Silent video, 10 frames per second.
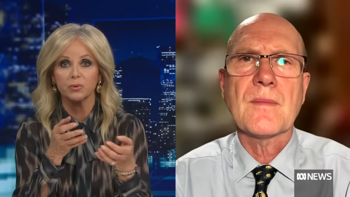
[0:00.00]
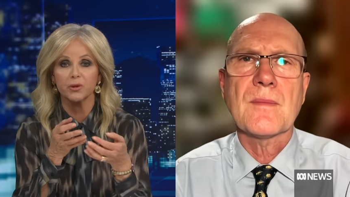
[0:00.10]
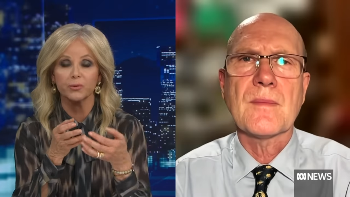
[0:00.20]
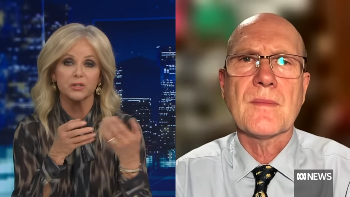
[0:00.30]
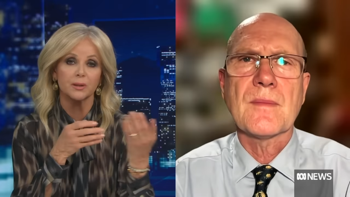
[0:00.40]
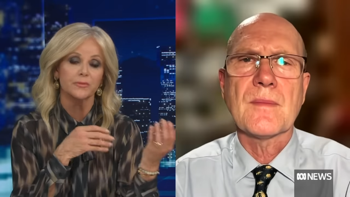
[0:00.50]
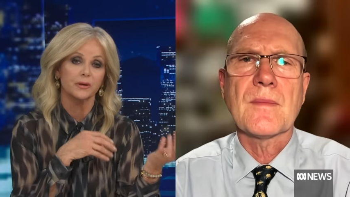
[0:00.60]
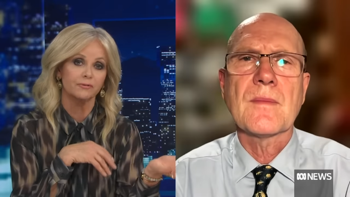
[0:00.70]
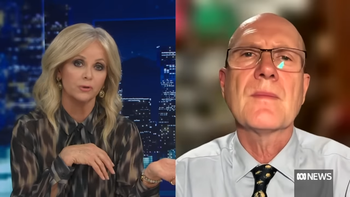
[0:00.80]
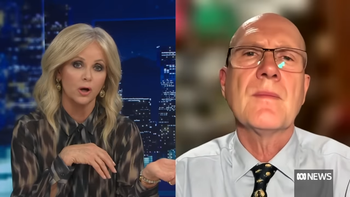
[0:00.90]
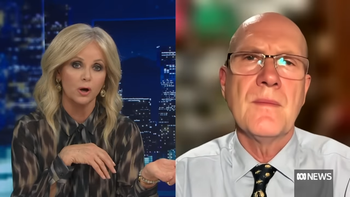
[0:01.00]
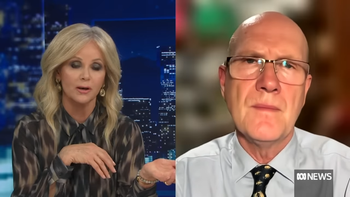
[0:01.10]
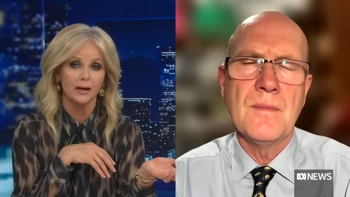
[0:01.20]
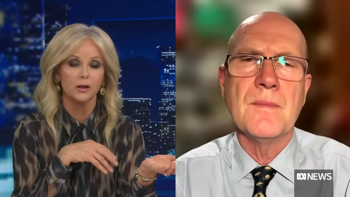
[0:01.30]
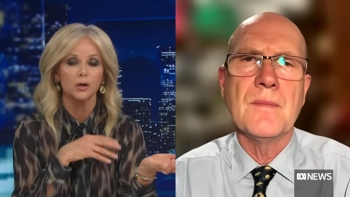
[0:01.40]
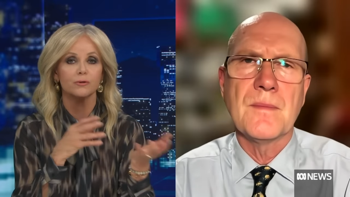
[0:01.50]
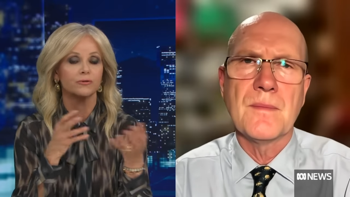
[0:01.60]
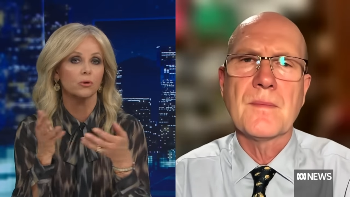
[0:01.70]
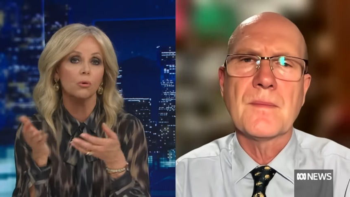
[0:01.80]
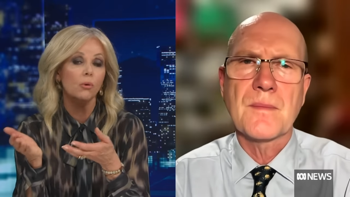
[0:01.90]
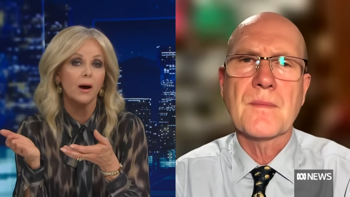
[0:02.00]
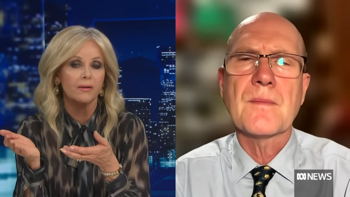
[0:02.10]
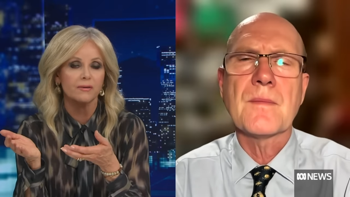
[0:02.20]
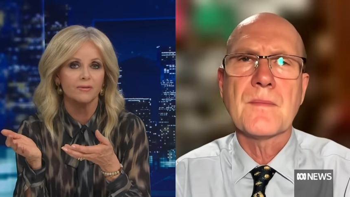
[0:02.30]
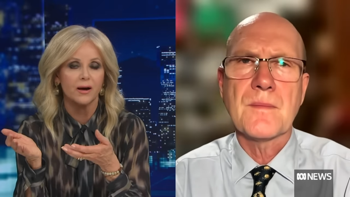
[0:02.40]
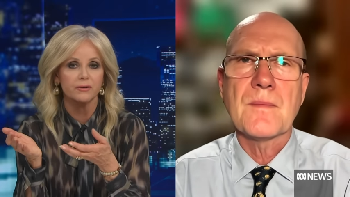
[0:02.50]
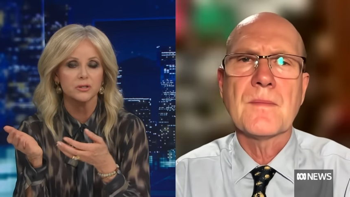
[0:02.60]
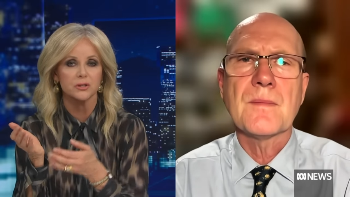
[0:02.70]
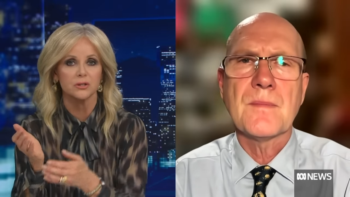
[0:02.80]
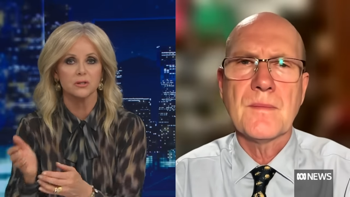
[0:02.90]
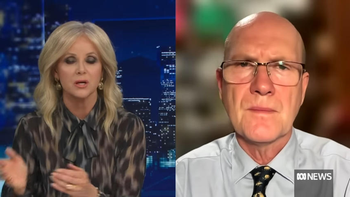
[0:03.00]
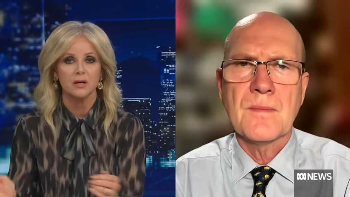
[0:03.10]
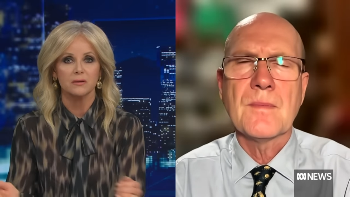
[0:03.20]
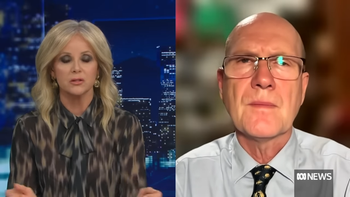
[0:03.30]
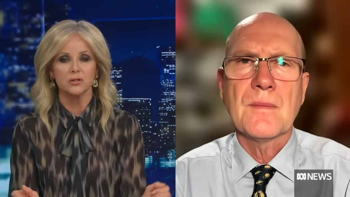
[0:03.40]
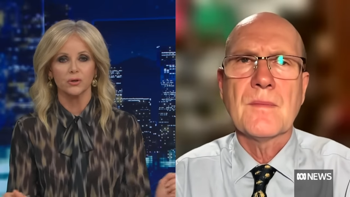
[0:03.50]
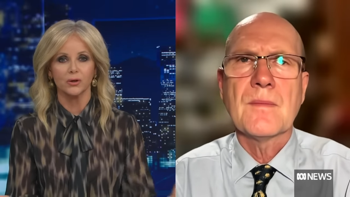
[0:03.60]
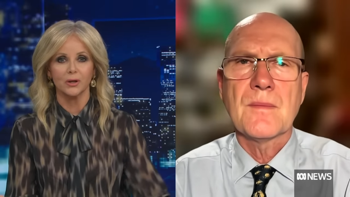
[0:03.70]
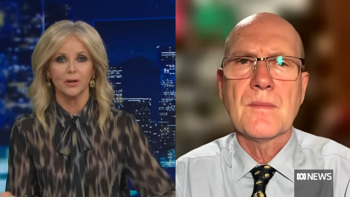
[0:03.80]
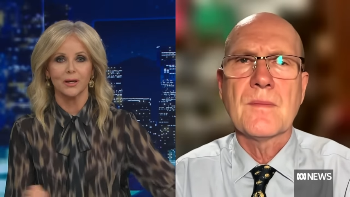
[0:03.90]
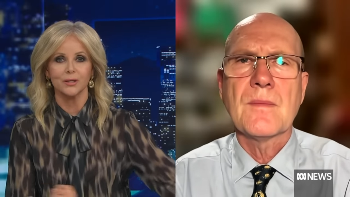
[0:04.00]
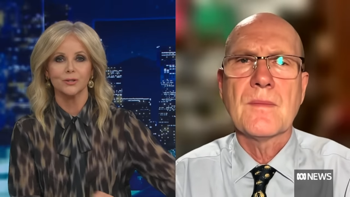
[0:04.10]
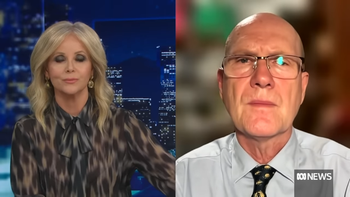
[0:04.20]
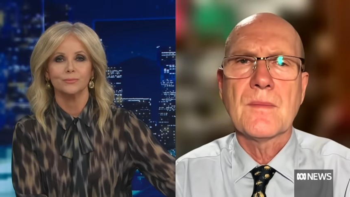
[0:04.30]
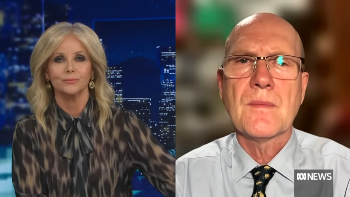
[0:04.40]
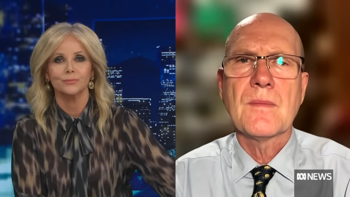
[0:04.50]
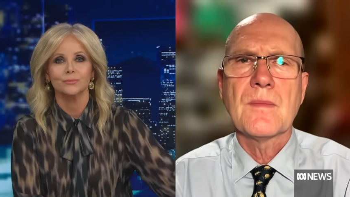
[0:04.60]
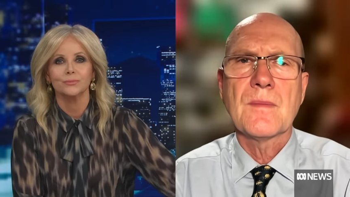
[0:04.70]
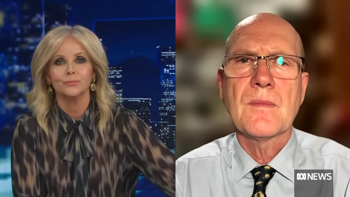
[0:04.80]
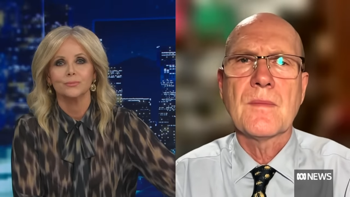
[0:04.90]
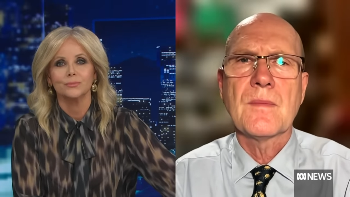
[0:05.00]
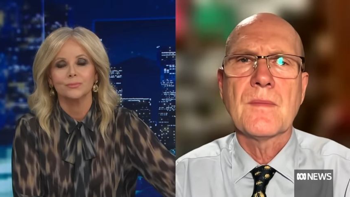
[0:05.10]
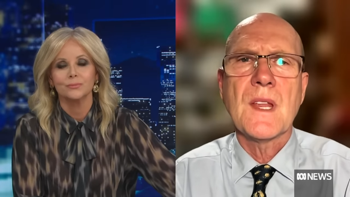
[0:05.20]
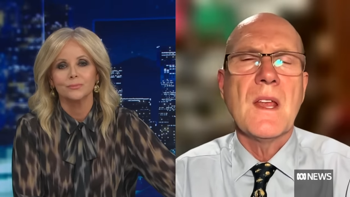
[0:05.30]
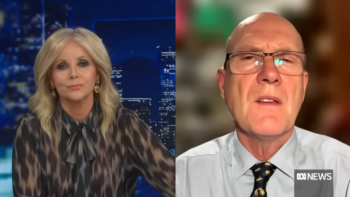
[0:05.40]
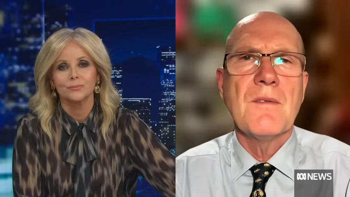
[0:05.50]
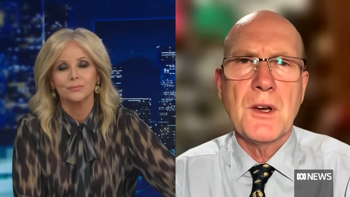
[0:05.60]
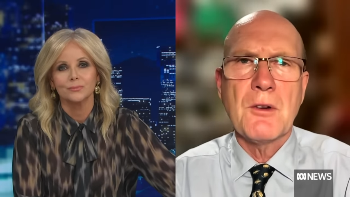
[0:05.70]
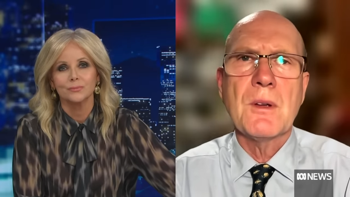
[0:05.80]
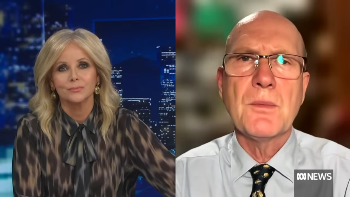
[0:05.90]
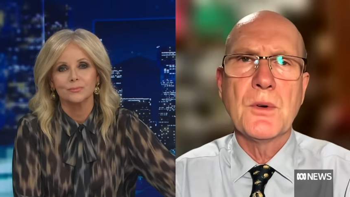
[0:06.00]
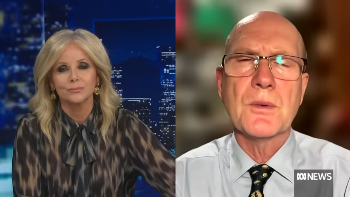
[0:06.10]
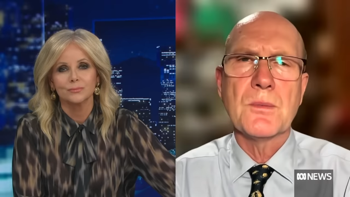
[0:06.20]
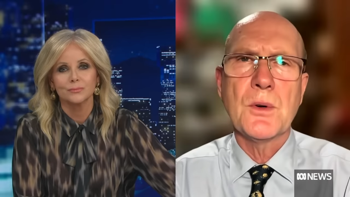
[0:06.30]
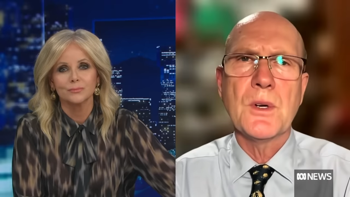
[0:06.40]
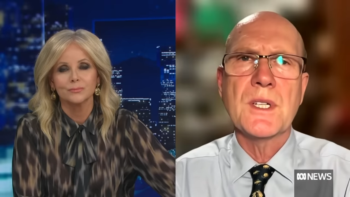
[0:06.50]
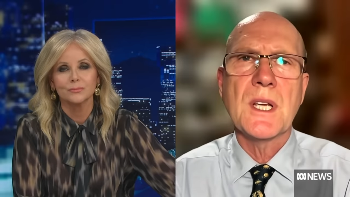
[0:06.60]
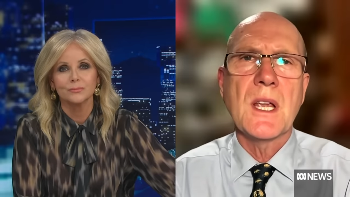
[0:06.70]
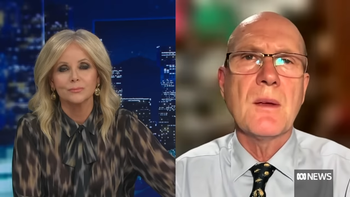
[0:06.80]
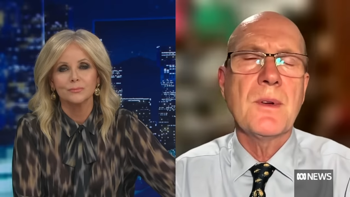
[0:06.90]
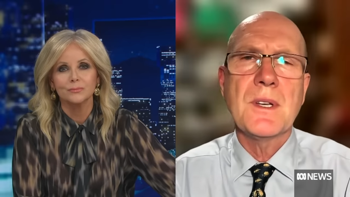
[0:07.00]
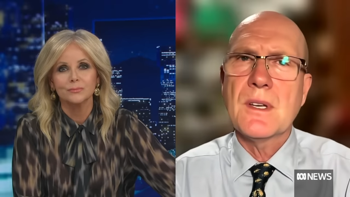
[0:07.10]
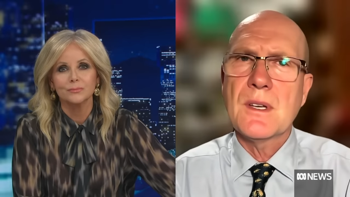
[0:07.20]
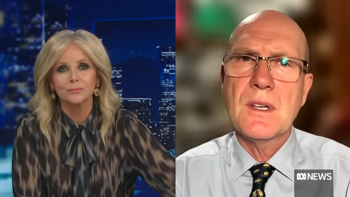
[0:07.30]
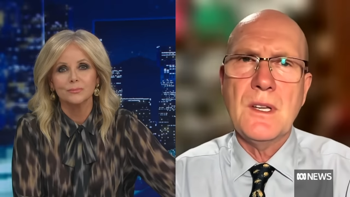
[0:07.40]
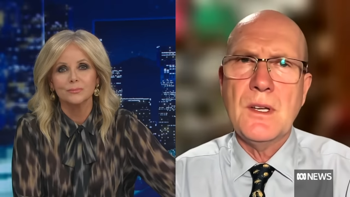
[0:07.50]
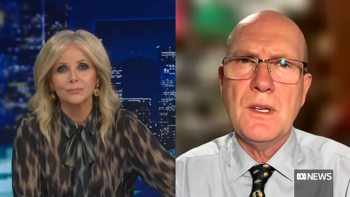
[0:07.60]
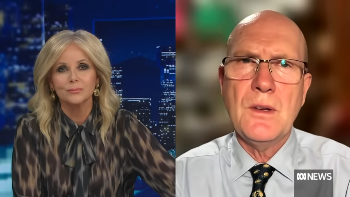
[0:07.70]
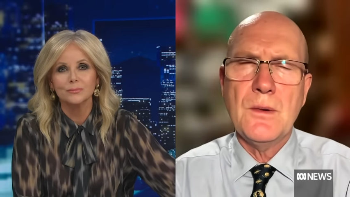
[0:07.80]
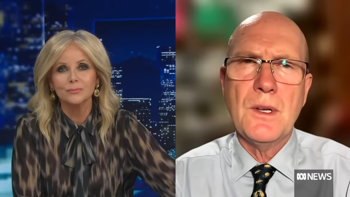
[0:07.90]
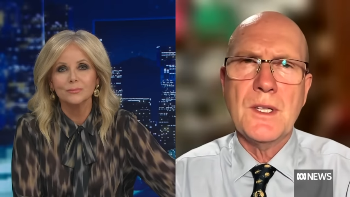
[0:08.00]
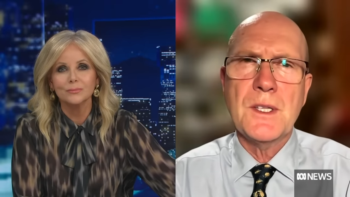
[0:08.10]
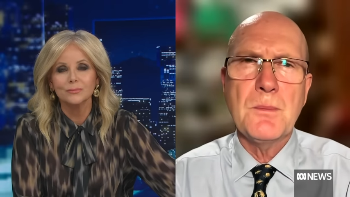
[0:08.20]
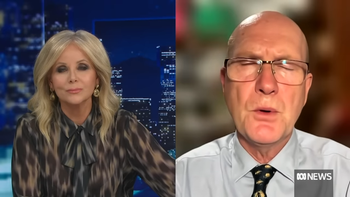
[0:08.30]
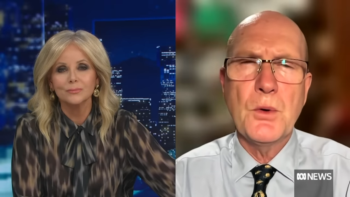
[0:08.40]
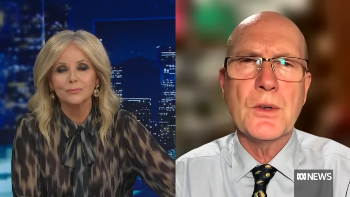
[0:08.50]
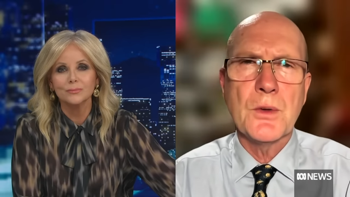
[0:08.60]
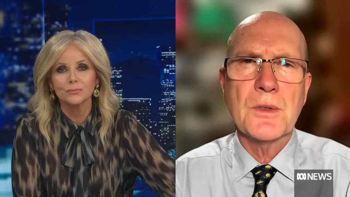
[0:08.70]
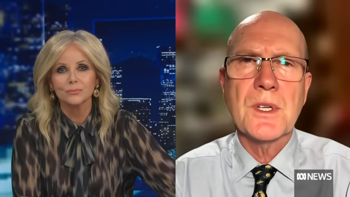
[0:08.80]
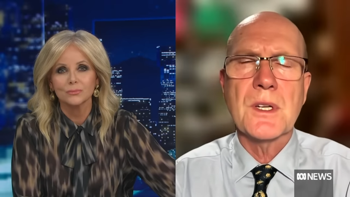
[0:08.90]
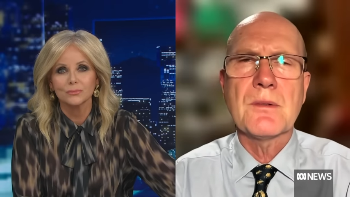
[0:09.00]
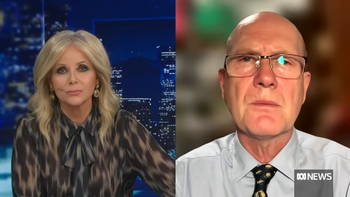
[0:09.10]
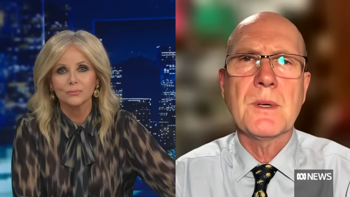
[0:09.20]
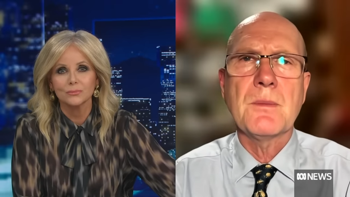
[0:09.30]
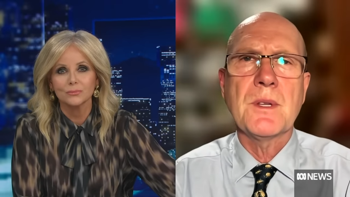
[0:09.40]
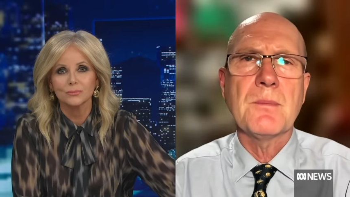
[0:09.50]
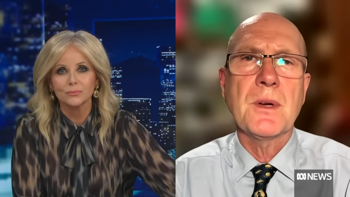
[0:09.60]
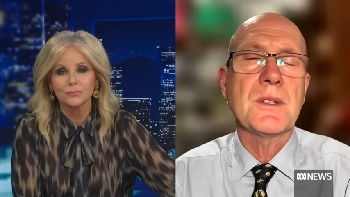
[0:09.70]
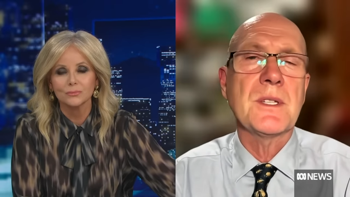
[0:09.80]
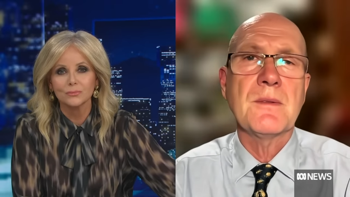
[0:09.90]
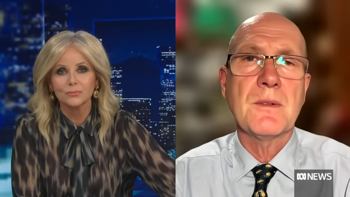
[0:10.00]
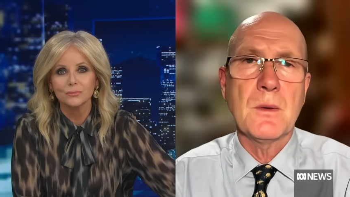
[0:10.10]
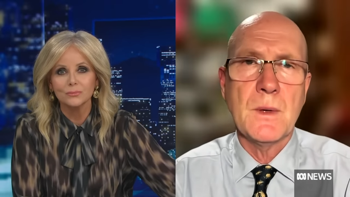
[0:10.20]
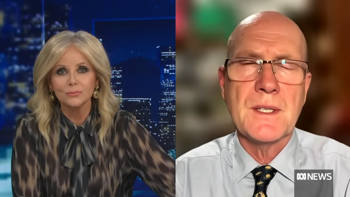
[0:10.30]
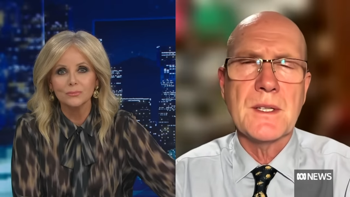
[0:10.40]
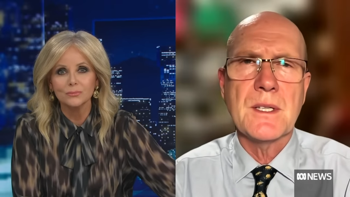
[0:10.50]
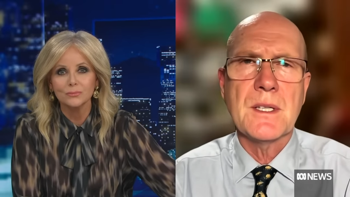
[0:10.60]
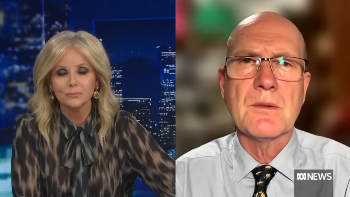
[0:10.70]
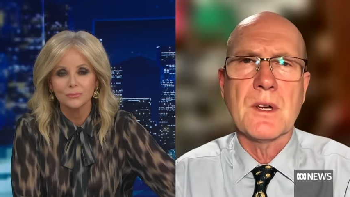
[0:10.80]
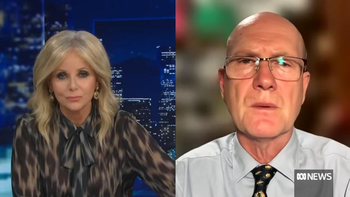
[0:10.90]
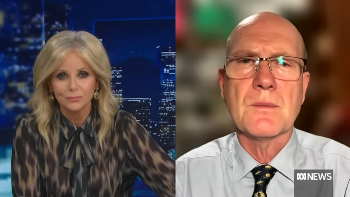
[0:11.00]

Speaker 1: whether it's something for co like COVID or other viruses that circulate.
Speaker 2: Very important point, but. You, it's important also to remember that post influenza syndromes